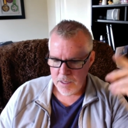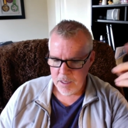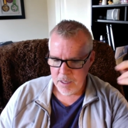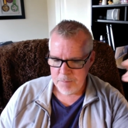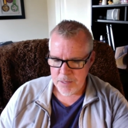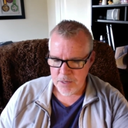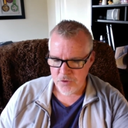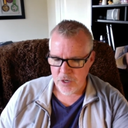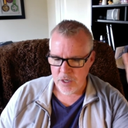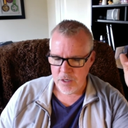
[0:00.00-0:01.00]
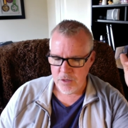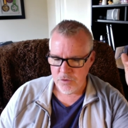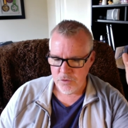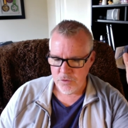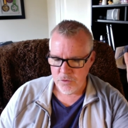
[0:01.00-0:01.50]
And Peter, John,
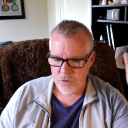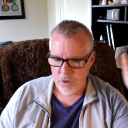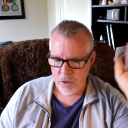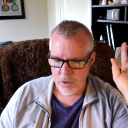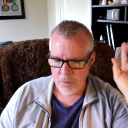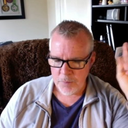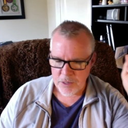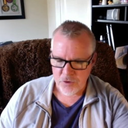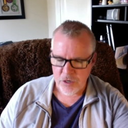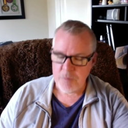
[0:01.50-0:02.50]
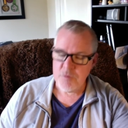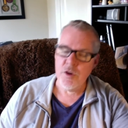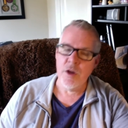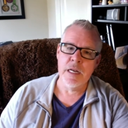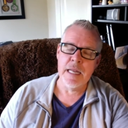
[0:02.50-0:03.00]
uh, Peter, James,
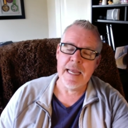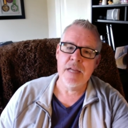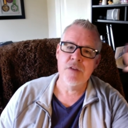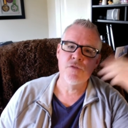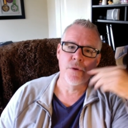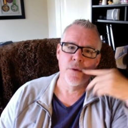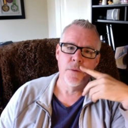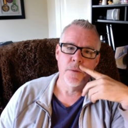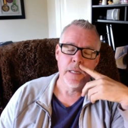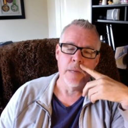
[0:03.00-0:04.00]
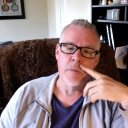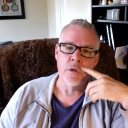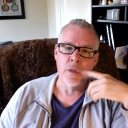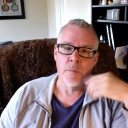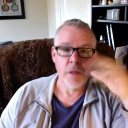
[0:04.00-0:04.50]
John, and Andrew came to
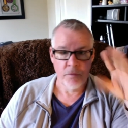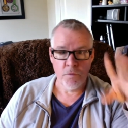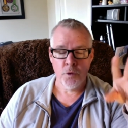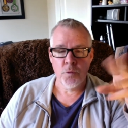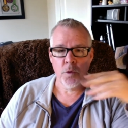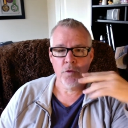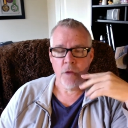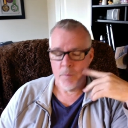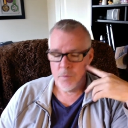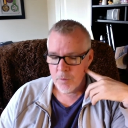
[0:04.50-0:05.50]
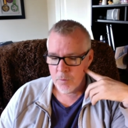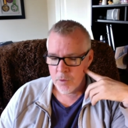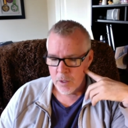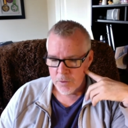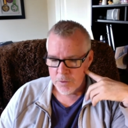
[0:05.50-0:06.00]
him. Now, the first four disciples that were
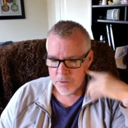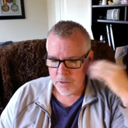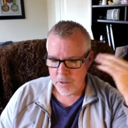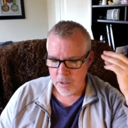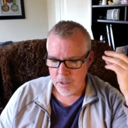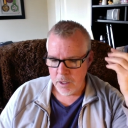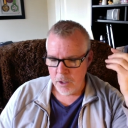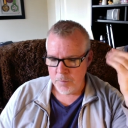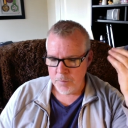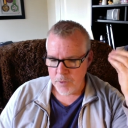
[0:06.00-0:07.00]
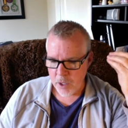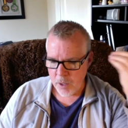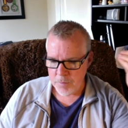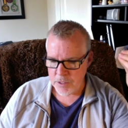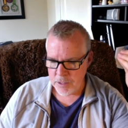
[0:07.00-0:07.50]
called um,
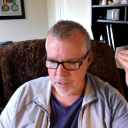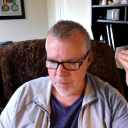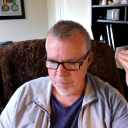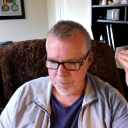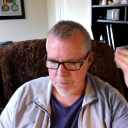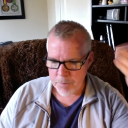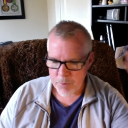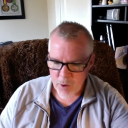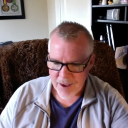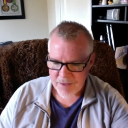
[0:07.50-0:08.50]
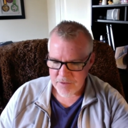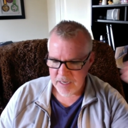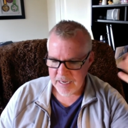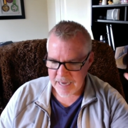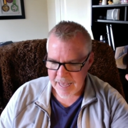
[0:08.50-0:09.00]
come to him
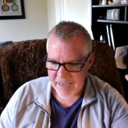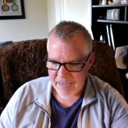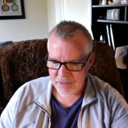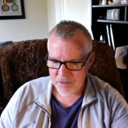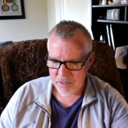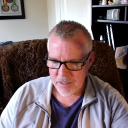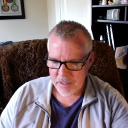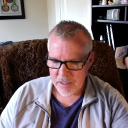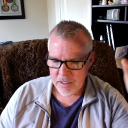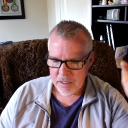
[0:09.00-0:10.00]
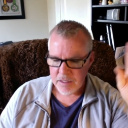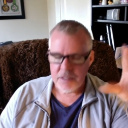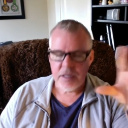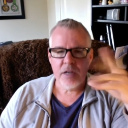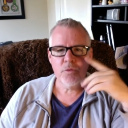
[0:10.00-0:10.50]
privately and ask,
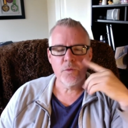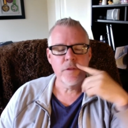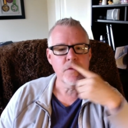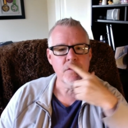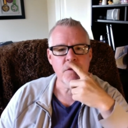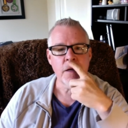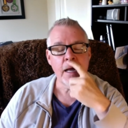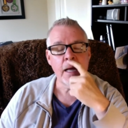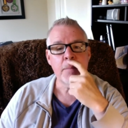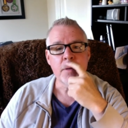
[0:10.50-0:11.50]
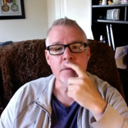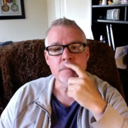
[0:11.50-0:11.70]
Tell us when this is going to happen.